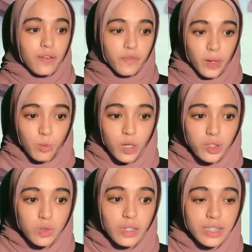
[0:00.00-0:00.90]

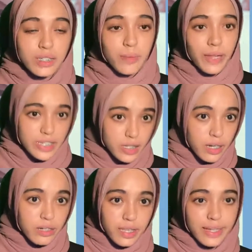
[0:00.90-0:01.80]
framework to describe and
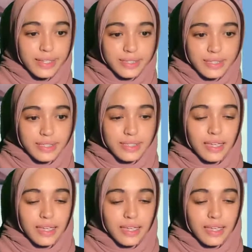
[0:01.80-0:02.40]
share techniques.